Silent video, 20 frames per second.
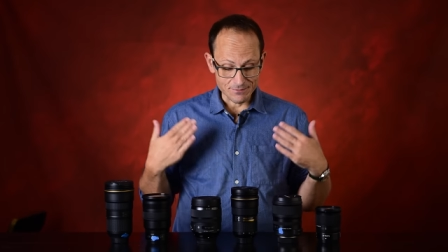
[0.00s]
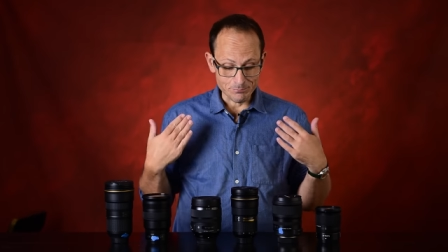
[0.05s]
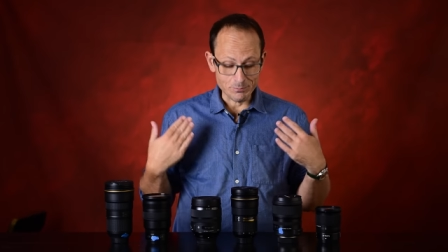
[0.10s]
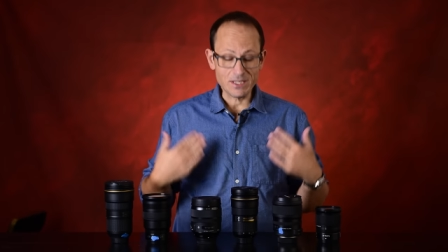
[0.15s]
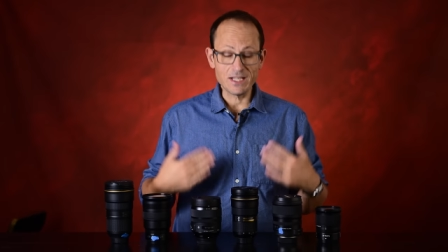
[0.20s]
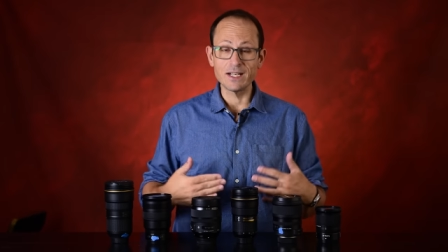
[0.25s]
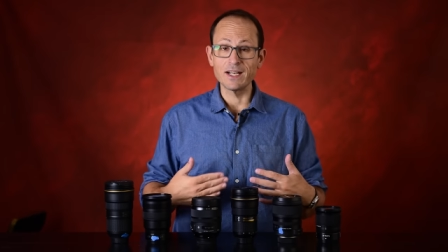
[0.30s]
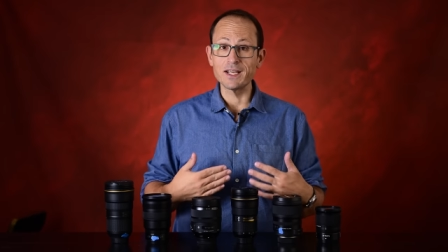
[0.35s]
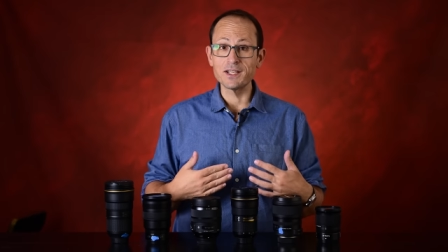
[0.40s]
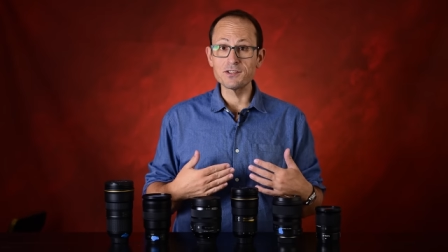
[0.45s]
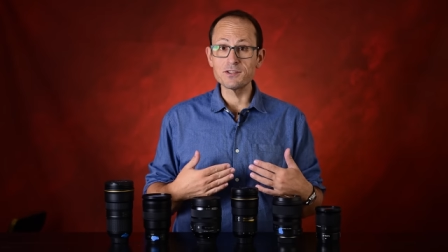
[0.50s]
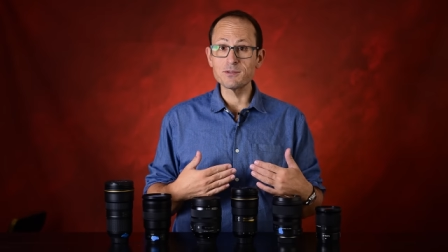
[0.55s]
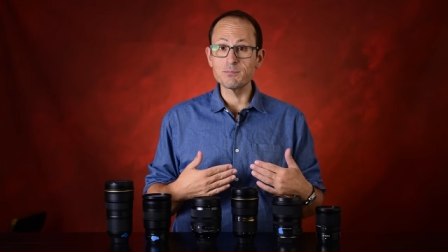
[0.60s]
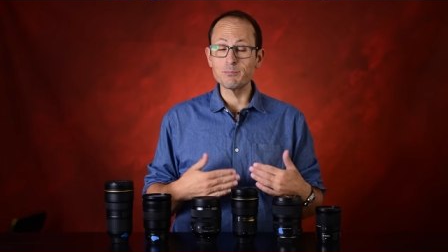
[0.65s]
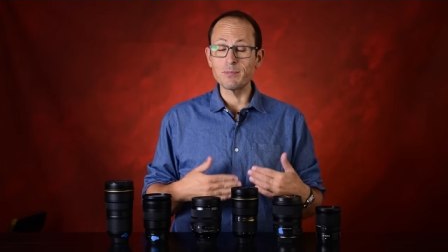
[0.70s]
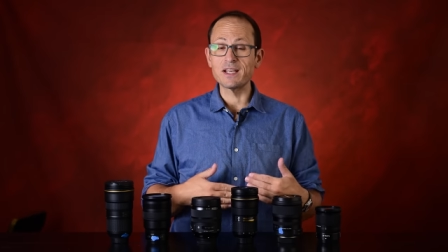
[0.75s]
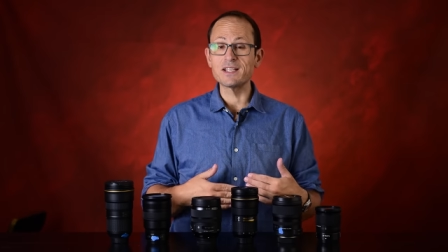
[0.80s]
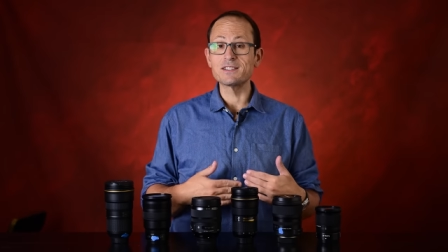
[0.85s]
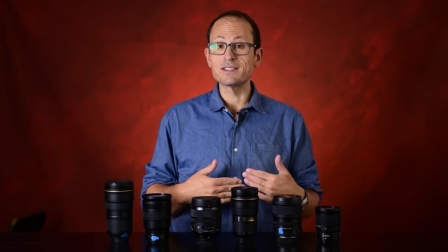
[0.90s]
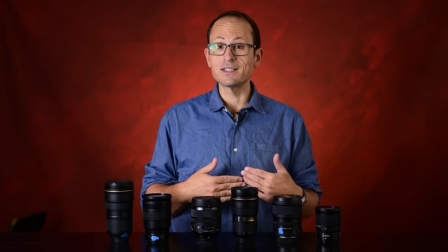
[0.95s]
B&H
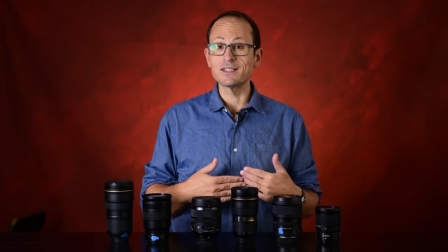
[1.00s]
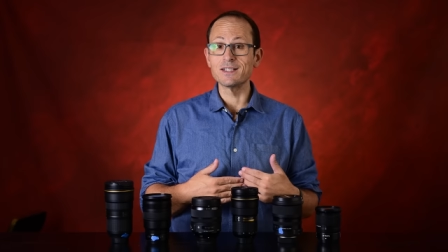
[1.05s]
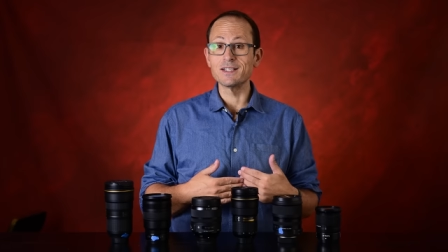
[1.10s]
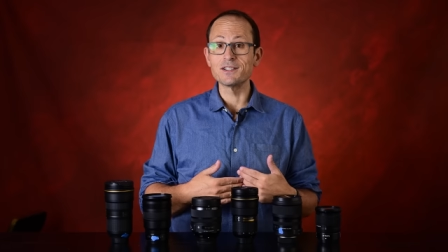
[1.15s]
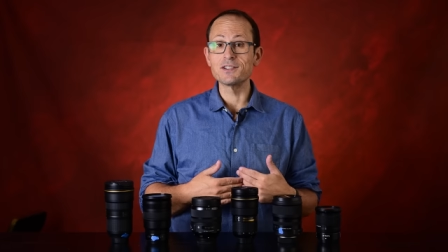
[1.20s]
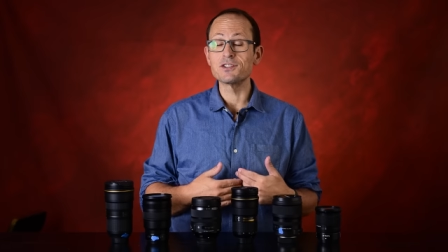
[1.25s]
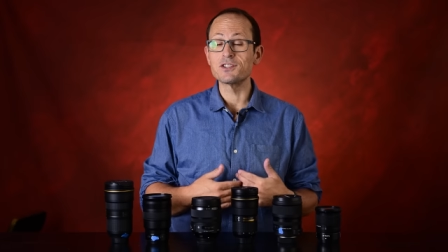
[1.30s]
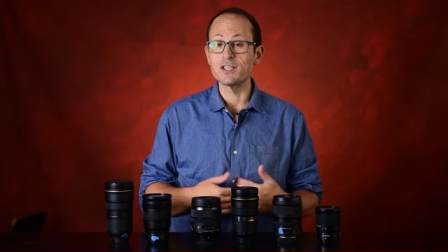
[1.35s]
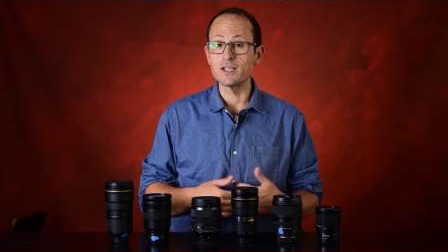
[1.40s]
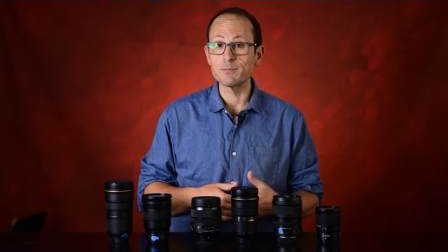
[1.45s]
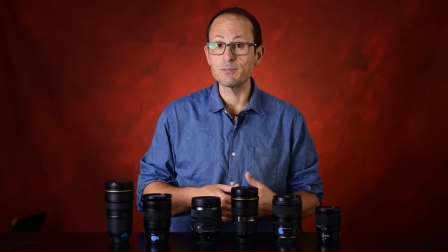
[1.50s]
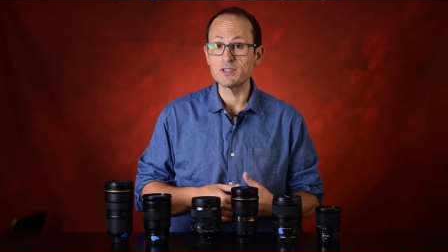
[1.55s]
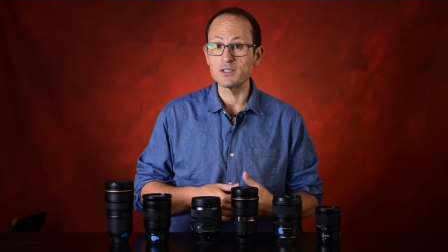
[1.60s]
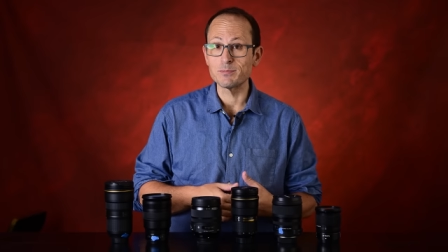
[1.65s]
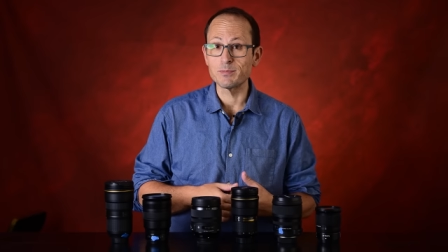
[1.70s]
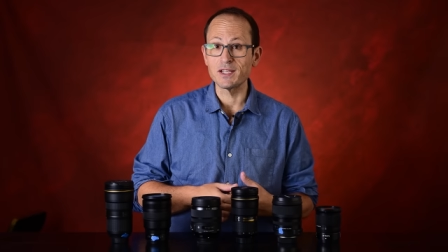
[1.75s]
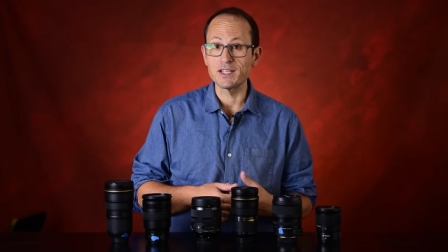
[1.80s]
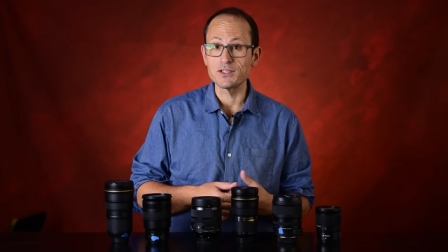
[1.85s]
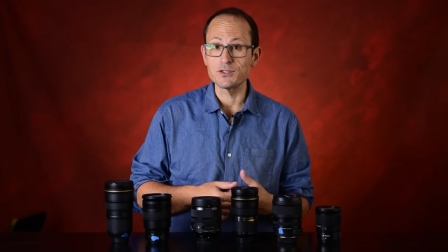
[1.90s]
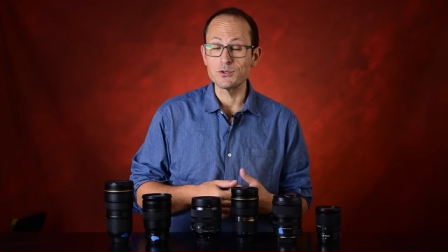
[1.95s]
basically the
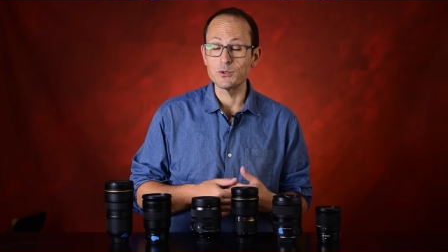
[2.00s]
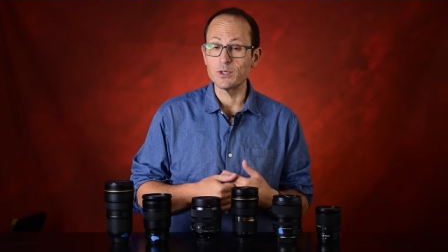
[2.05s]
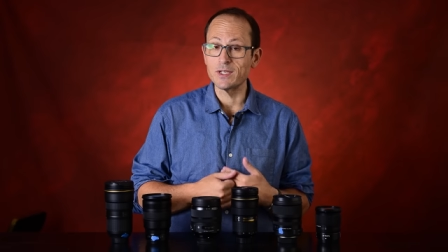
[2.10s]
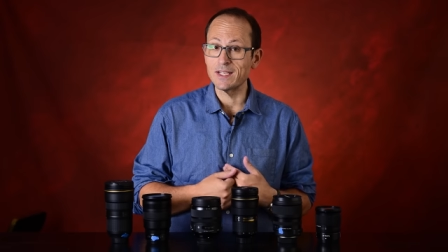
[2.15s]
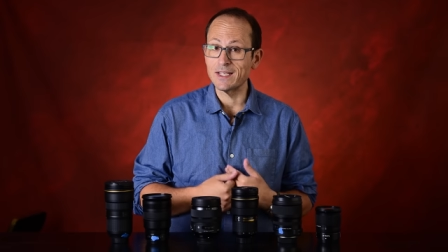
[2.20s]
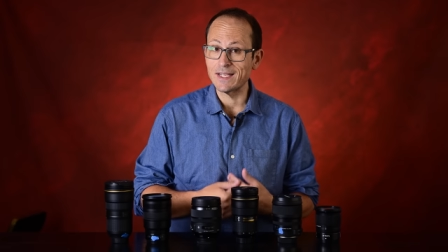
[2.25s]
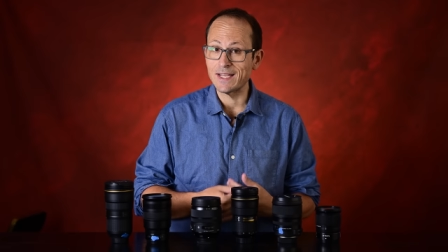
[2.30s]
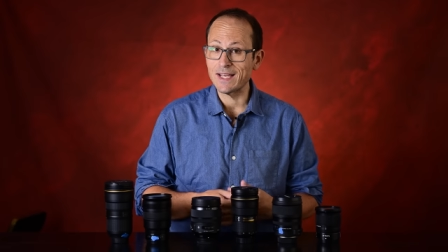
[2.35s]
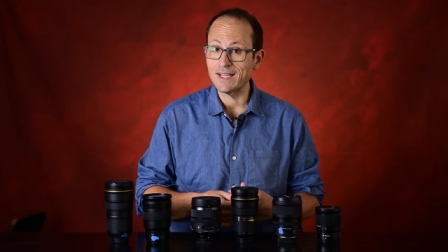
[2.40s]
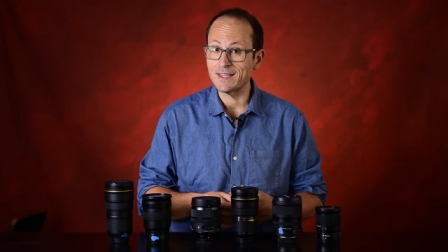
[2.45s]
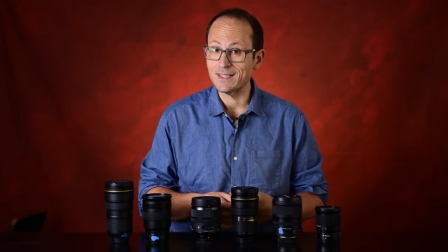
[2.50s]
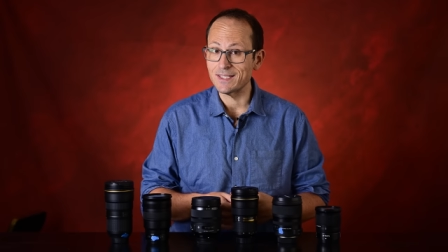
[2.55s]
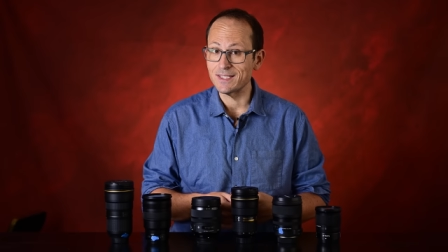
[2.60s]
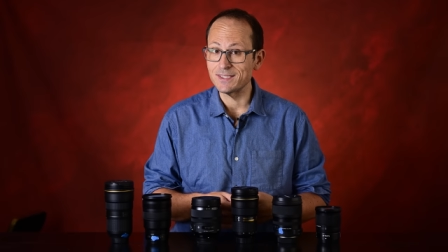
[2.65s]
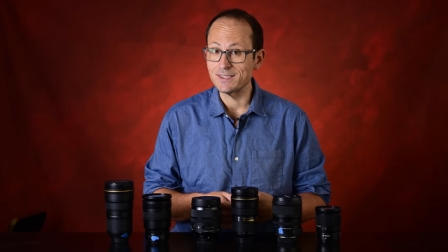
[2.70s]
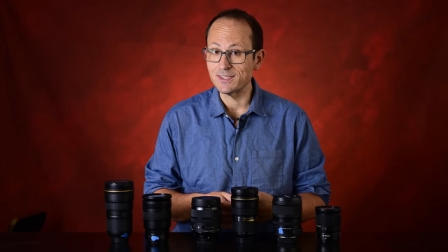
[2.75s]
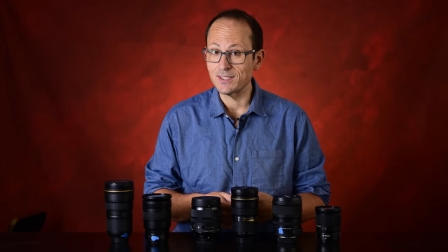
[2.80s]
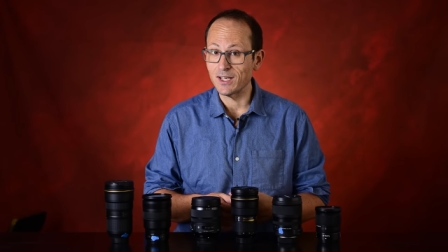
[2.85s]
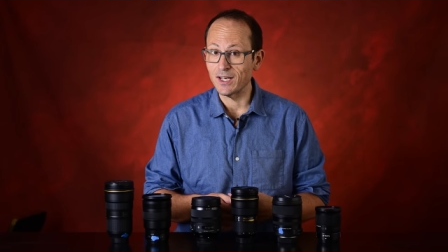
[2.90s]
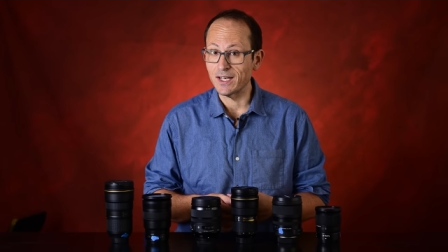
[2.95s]
cheapest place you can get
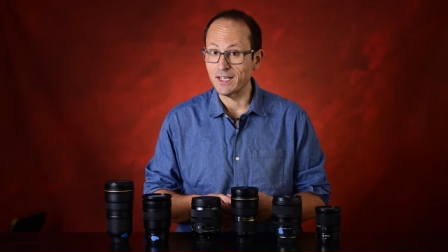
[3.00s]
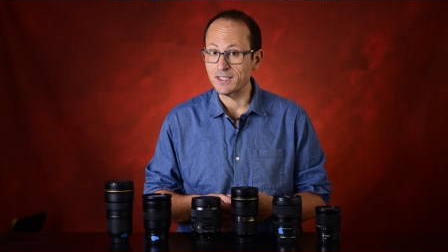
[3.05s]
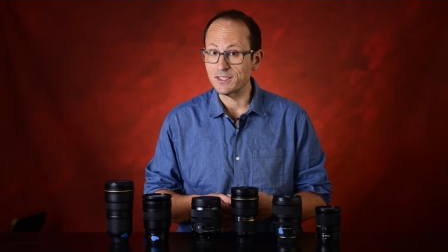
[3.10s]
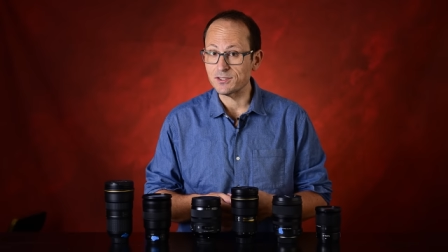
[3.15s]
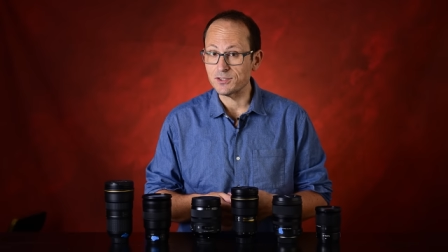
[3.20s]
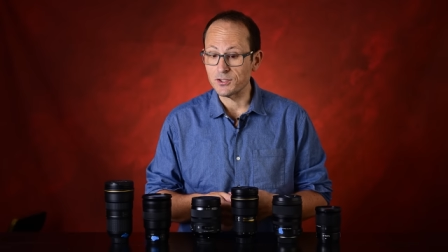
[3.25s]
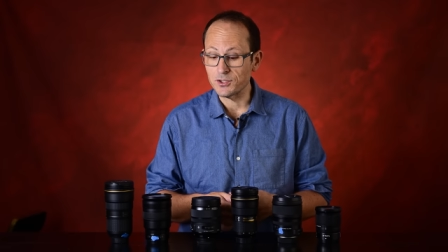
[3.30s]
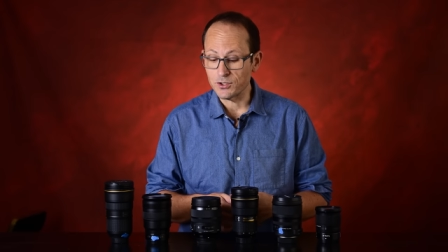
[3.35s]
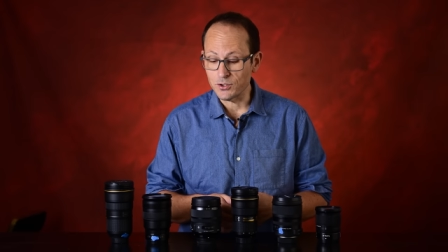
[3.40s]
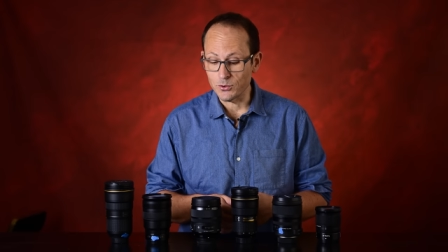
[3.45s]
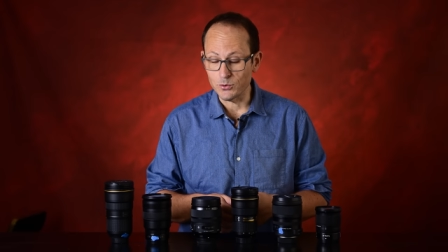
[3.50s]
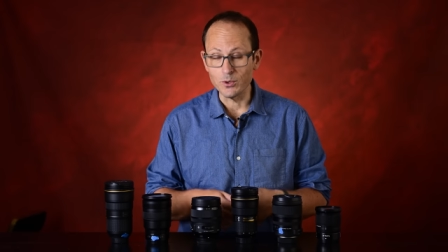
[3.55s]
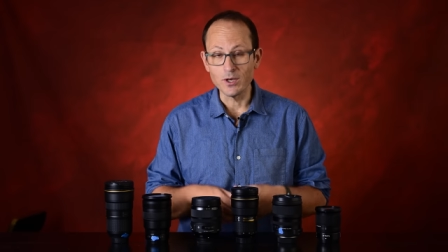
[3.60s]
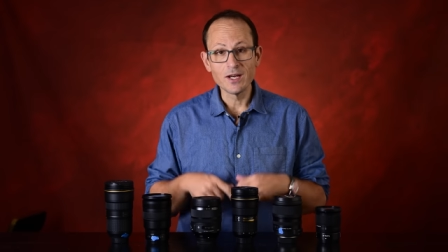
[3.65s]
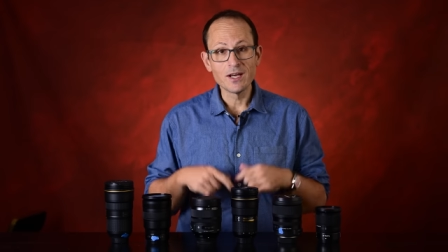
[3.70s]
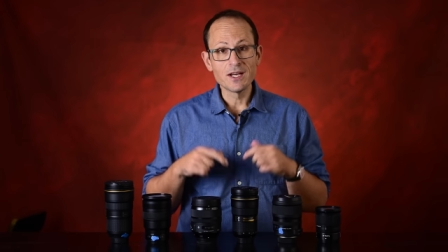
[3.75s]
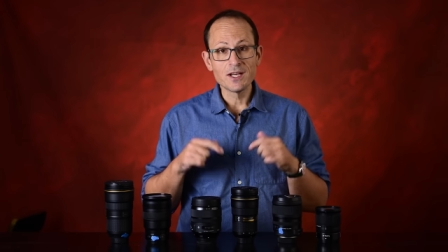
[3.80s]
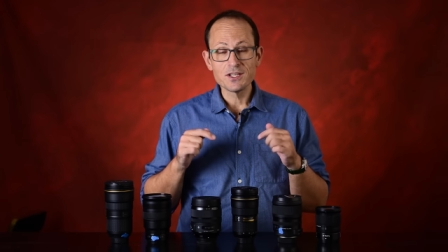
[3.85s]
these guys new.